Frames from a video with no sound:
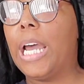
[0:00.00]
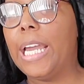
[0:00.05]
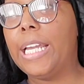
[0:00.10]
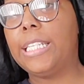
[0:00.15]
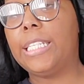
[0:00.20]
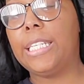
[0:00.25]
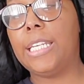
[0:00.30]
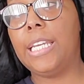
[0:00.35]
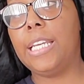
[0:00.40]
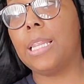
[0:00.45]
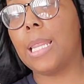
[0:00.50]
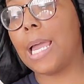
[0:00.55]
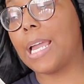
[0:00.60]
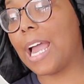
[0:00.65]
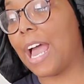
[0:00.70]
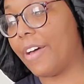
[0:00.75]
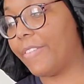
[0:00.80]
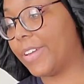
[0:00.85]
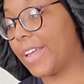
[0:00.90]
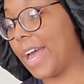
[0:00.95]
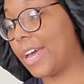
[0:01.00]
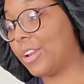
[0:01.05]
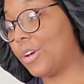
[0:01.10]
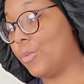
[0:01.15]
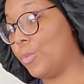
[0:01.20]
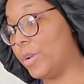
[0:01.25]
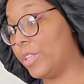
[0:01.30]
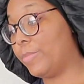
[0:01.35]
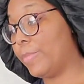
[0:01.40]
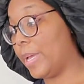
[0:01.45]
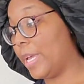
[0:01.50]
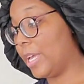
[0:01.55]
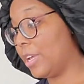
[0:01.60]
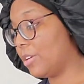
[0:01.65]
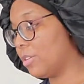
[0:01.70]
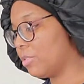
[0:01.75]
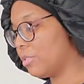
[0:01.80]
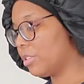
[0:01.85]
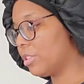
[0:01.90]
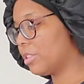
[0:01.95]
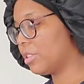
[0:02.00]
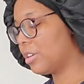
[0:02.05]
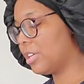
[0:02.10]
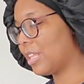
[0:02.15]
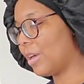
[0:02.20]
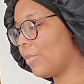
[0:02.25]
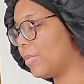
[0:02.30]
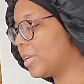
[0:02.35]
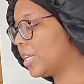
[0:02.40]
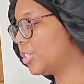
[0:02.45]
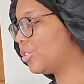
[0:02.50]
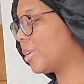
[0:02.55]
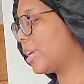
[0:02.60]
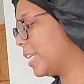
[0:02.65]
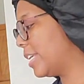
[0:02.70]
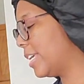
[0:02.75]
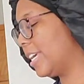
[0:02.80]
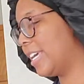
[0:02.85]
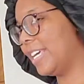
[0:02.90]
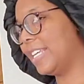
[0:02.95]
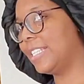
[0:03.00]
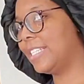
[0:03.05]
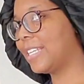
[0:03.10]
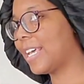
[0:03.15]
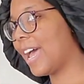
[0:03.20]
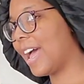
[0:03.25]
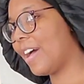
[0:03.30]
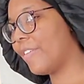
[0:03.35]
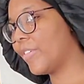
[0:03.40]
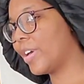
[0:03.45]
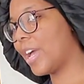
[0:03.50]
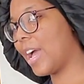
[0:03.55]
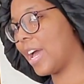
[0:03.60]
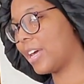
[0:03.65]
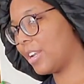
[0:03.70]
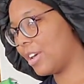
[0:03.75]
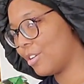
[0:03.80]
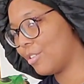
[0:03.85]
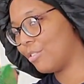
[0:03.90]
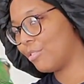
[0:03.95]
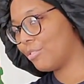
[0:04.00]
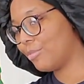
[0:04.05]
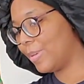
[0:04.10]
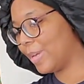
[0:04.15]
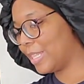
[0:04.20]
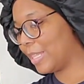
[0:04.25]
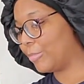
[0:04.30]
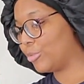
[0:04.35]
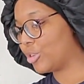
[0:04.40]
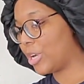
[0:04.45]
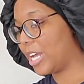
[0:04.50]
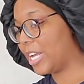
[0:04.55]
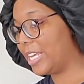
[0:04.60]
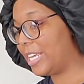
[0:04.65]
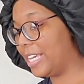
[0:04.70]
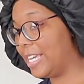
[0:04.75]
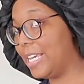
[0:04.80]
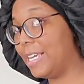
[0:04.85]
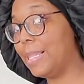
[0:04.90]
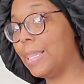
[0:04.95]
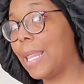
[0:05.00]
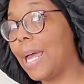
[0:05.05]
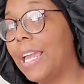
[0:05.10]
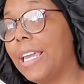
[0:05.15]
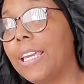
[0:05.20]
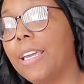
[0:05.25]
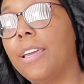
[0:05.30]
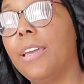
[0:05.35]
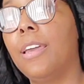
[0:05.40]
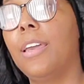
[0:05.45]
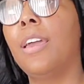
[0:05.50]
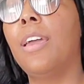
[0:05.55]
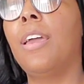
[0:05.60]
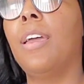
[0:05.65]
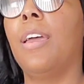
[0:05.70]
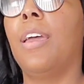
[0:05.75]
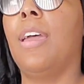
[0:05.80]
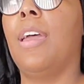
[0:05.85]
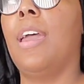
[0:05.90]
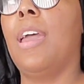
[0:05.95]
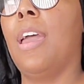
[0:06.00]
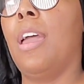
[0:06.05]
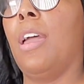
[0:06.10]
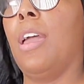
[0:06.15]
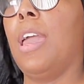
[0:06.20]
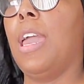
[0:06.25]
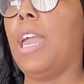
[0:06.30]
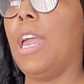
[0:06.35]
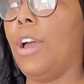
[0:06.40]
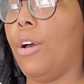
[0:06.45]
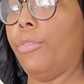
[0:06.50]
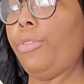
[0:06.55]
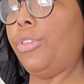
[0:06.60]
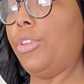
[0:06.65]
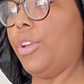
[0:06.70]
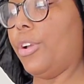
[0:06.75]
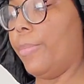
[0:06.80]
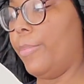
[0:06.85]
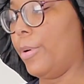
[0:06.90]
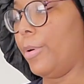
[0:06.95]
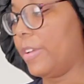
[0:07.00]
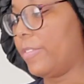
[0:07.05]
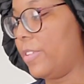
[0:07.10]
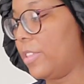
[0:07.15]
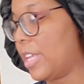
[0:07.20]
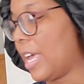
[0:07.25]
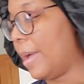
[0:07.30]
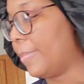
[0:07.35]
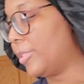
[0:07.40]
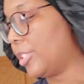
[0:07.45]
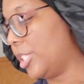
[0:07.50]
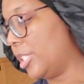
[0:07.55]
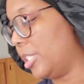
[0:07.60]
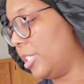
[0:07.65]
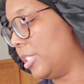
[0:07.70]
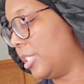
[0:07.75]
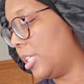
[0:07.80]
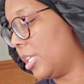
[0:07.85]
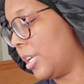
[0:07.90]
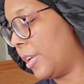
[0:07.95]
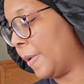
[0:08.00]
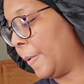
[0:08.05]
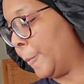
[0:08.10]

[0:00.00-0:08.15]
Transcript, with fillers: try to eat like avocado with bagels. But I want to try to get into avocado because I'm trying to eat like healthier breakfast options.